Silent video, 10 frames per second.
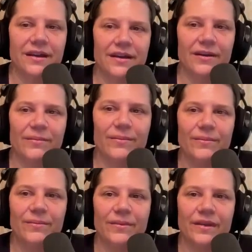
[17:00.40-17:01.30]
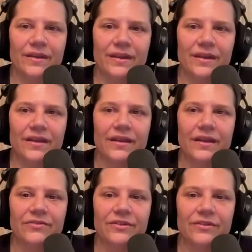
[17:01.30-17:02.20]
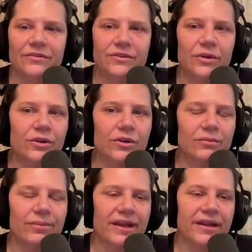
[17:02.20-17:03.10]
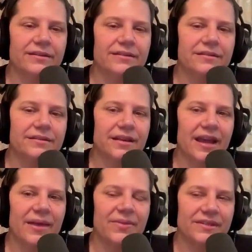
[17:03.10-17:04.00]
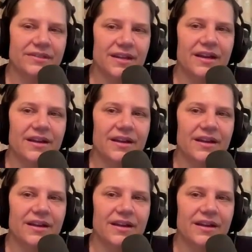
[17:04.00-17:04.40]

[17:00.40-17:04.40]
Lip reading: um, if you don't go to bed at this